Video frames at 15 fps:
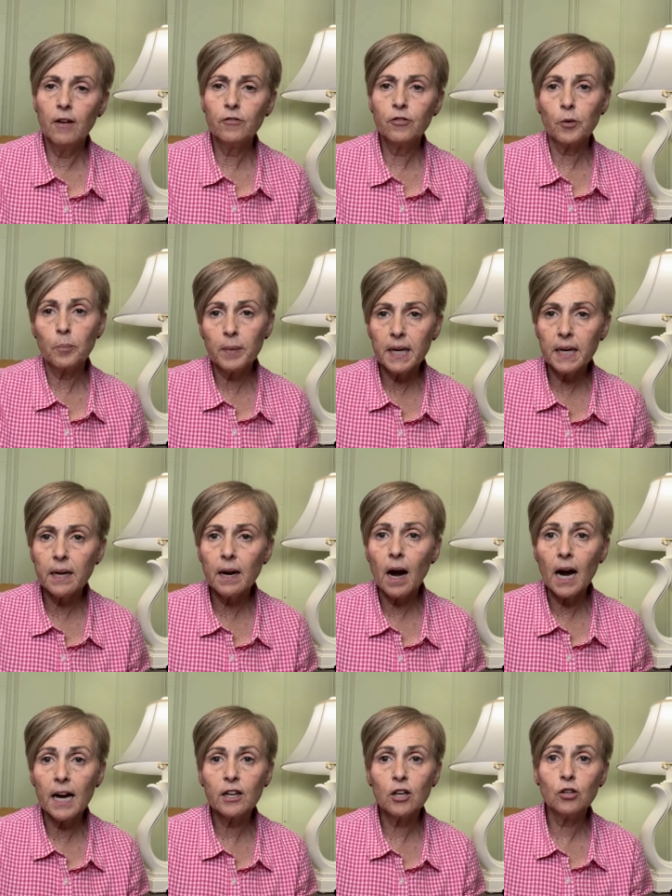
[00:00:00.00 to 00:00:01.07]
For me,
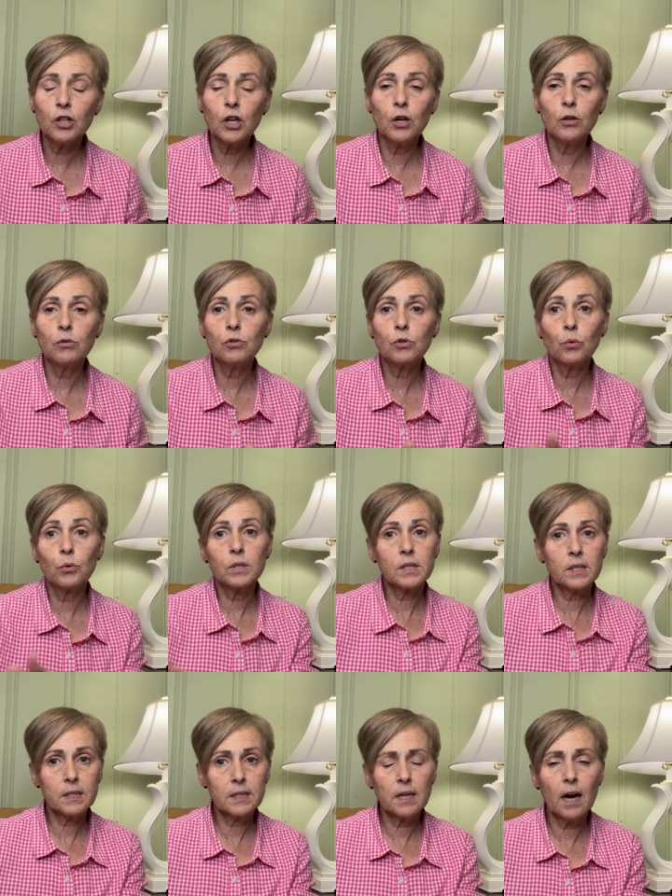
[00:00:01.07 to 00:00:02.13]
I could go towards
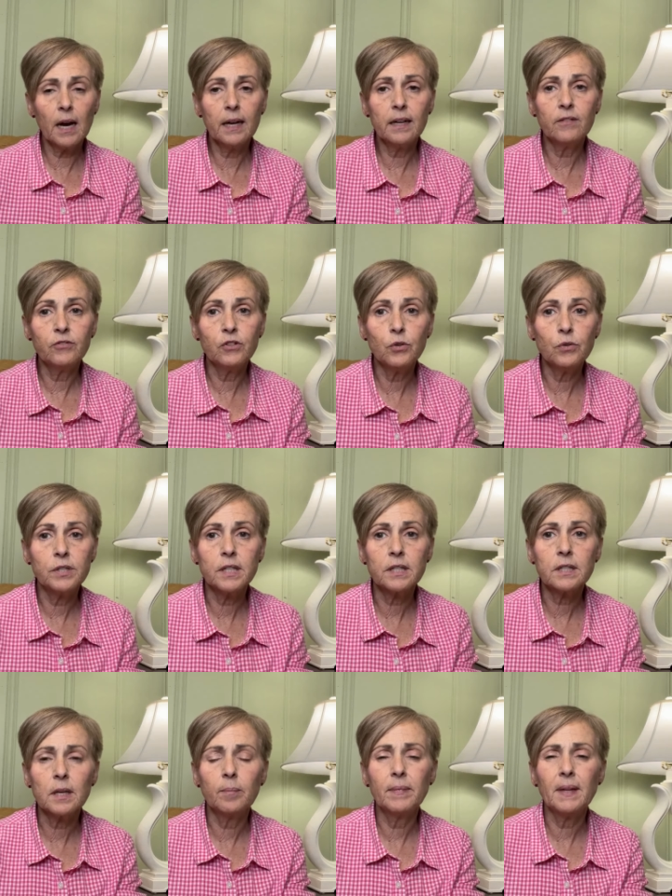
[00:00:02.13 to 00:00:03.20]
the side of using
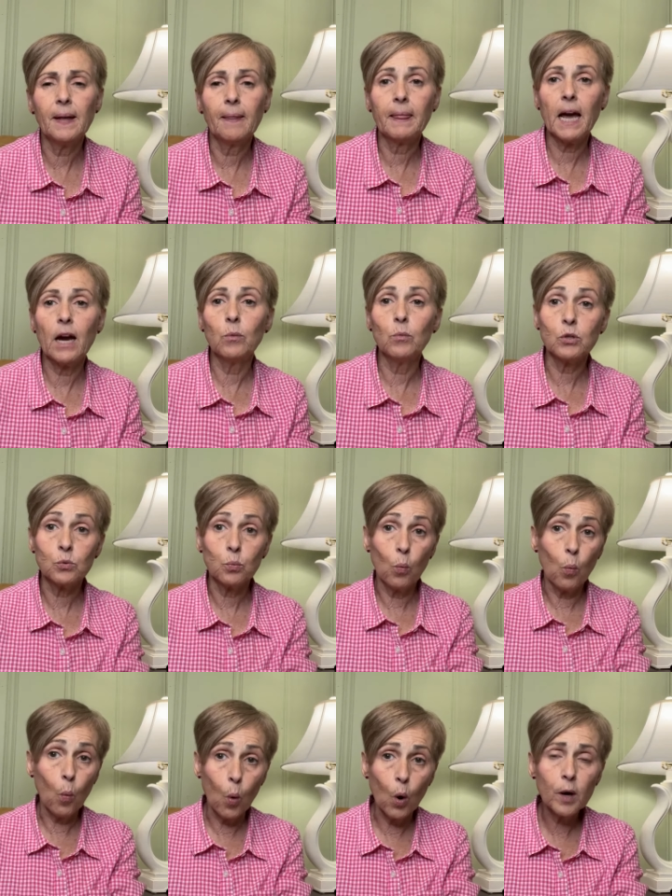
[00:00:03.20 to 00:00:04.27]
something that was
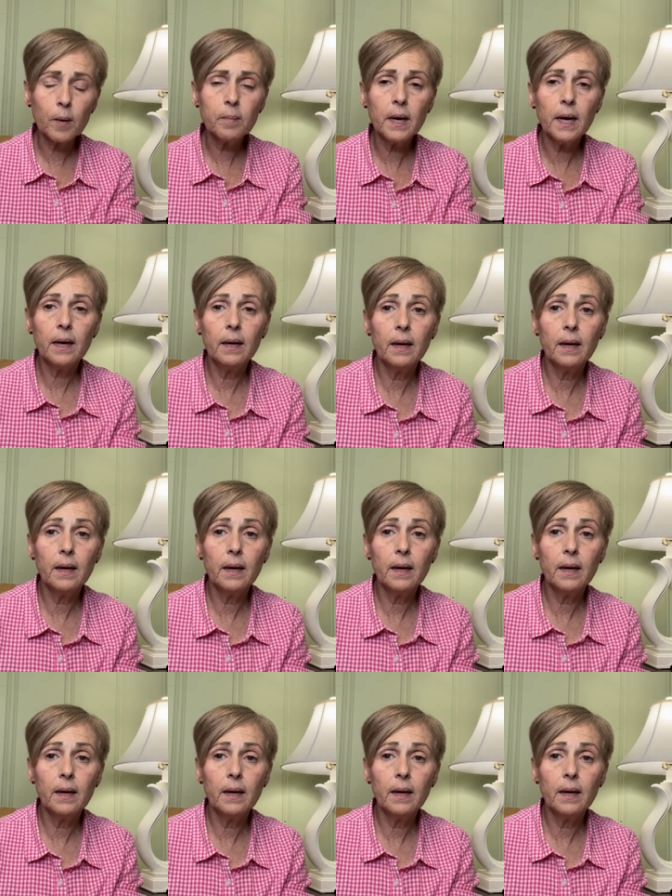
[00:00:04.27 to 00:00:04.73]
warm